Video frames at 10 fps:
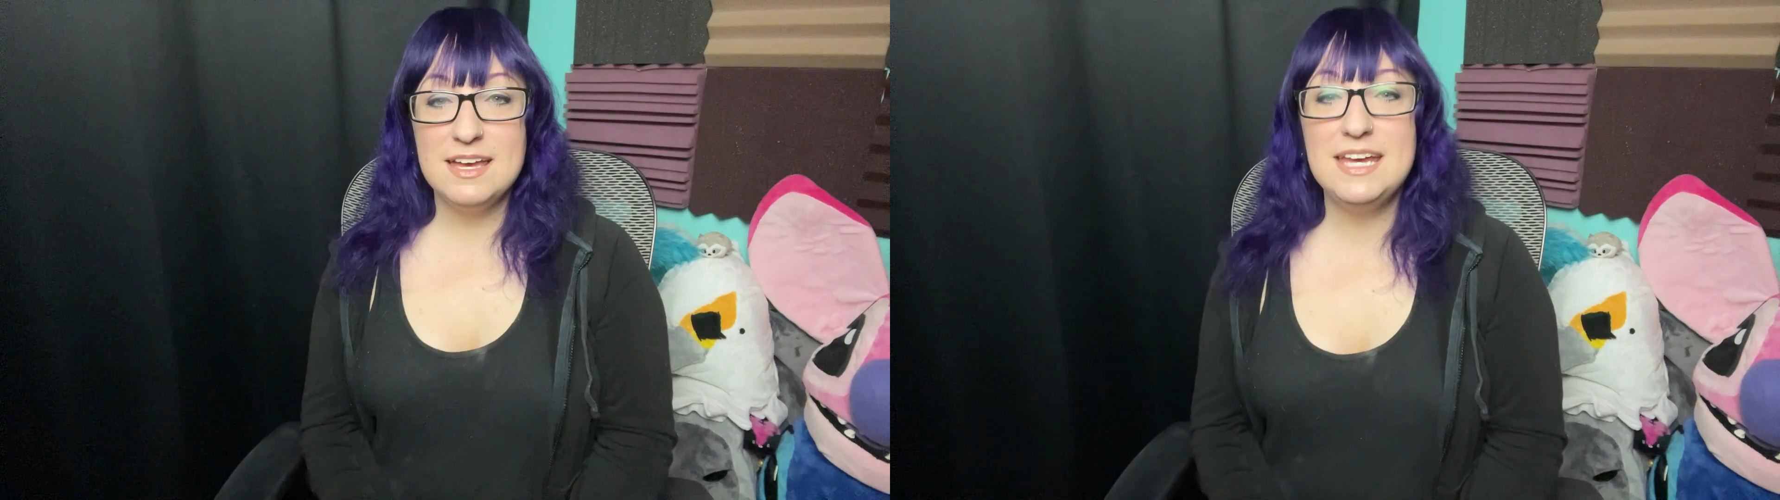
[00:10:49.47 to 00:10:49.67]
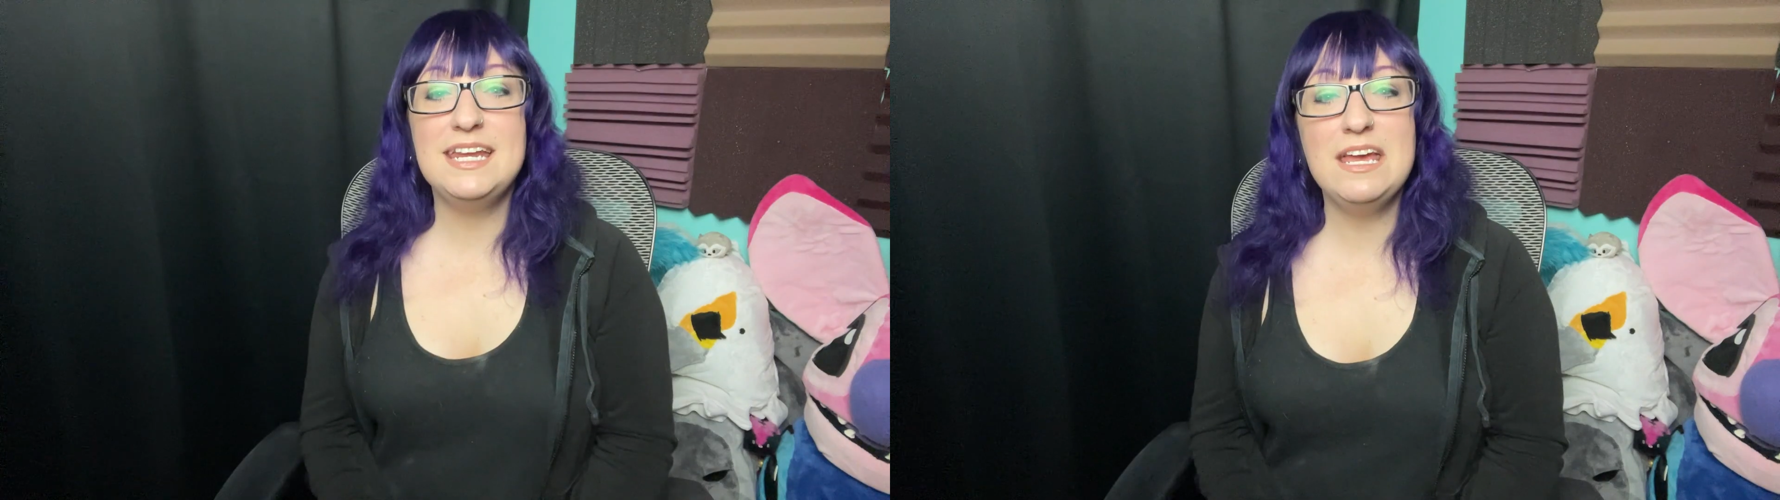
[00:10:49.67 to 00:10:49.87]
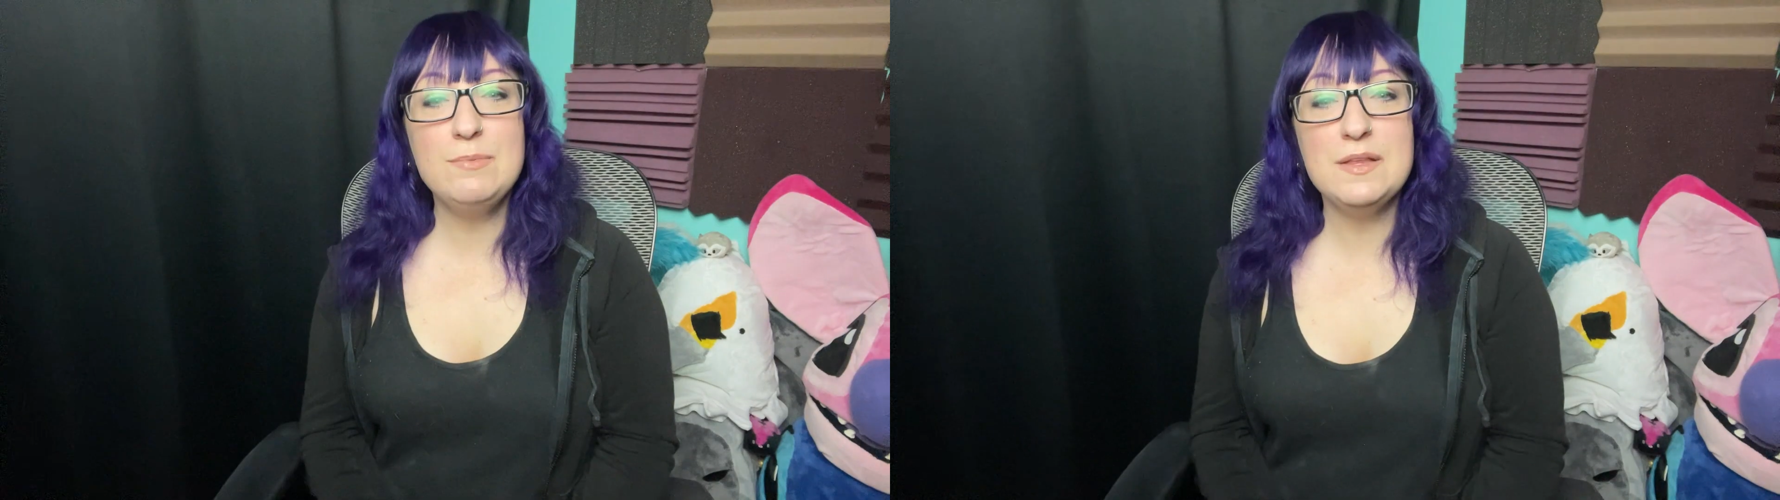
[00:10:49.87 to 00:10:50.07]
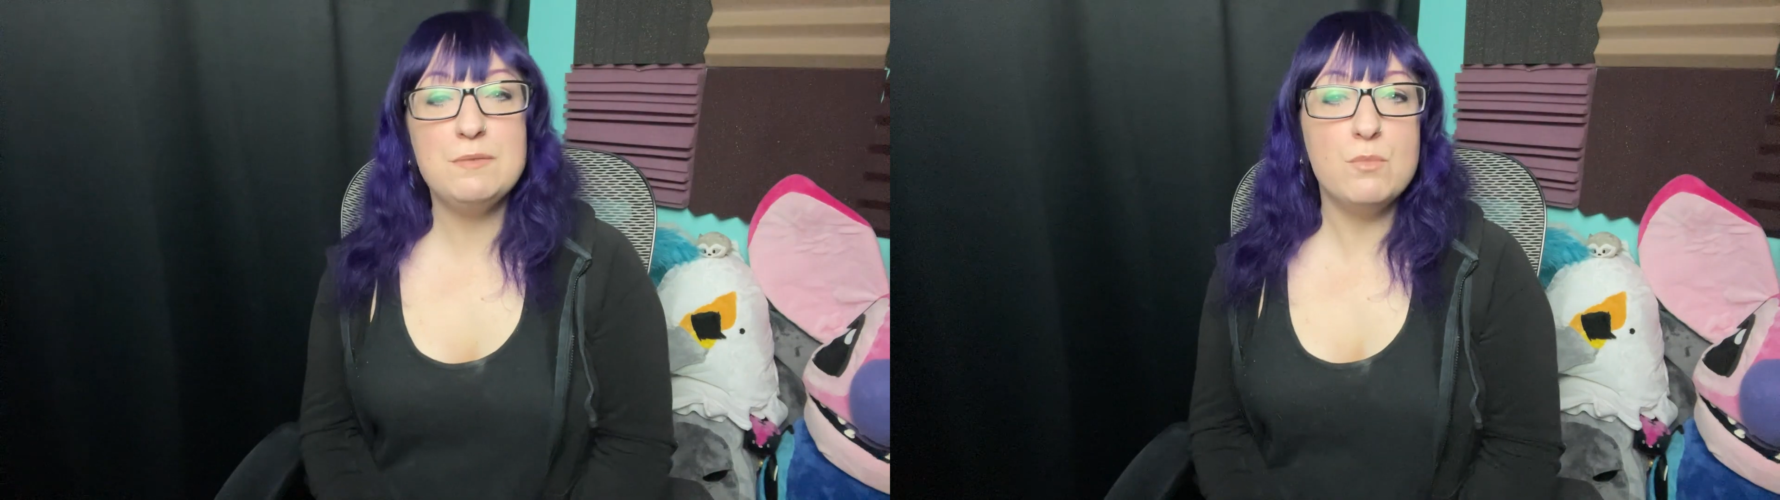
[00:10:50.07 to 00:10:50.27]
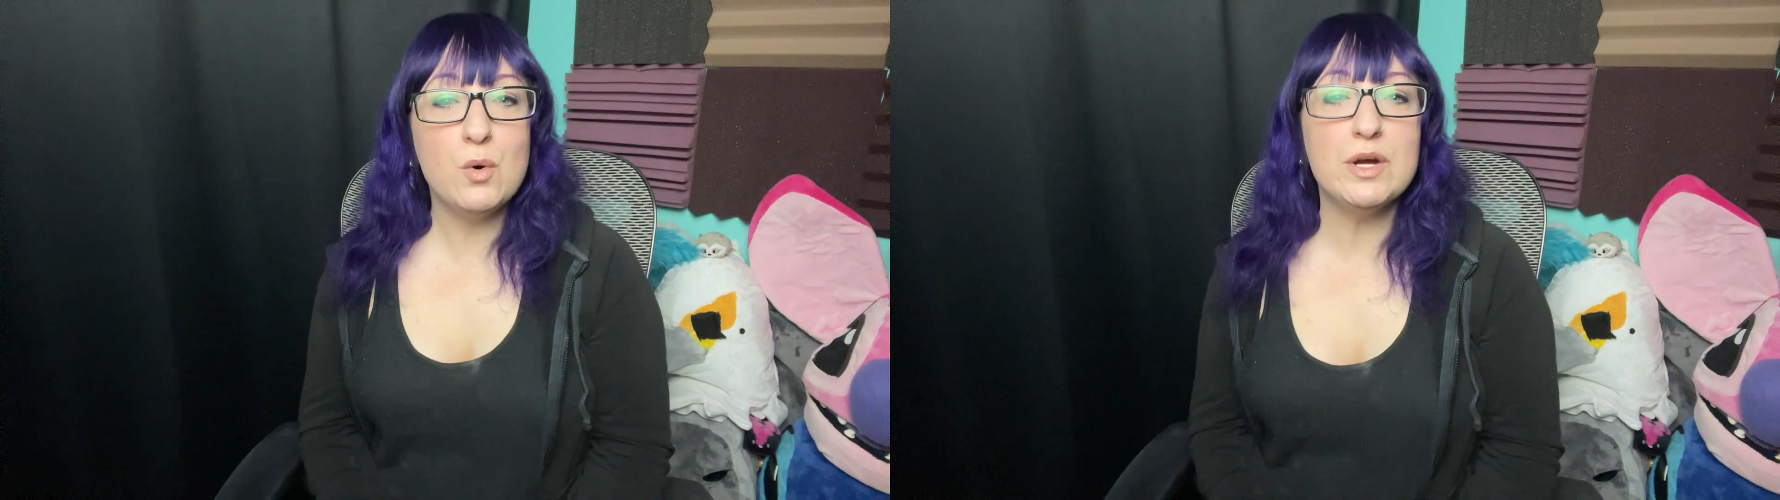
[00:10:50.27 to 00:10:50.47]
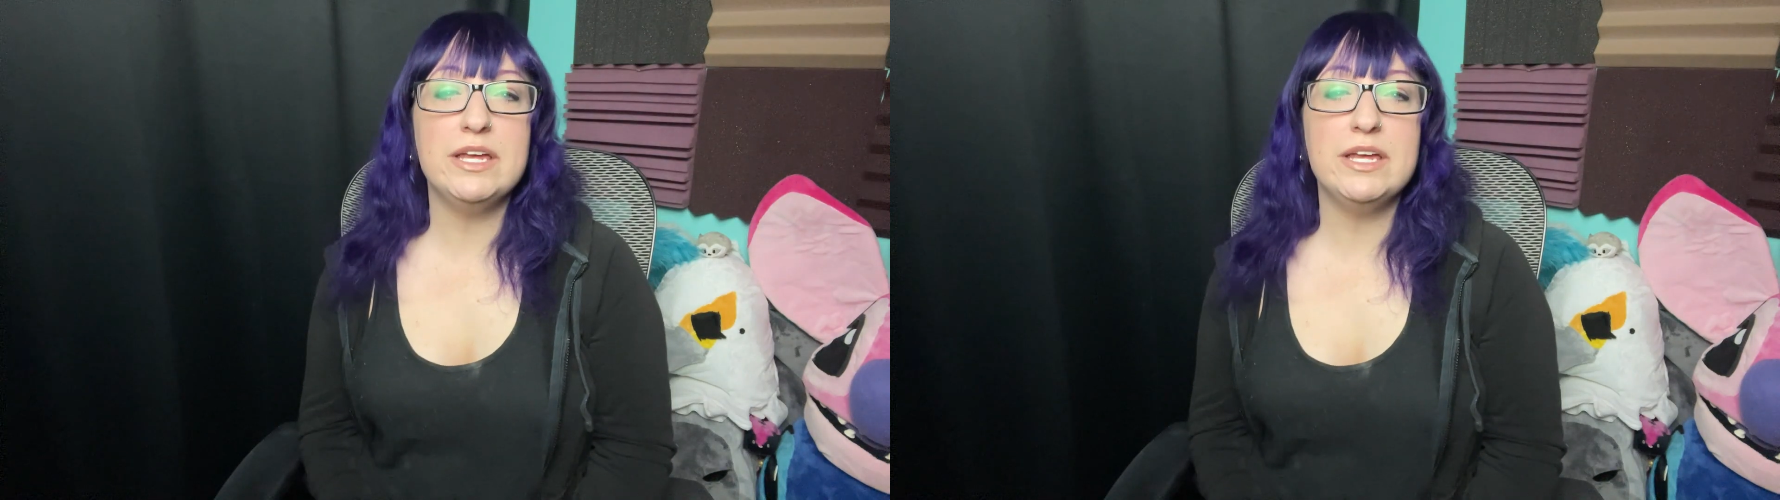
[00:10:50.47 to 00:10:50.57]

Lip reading: enabling more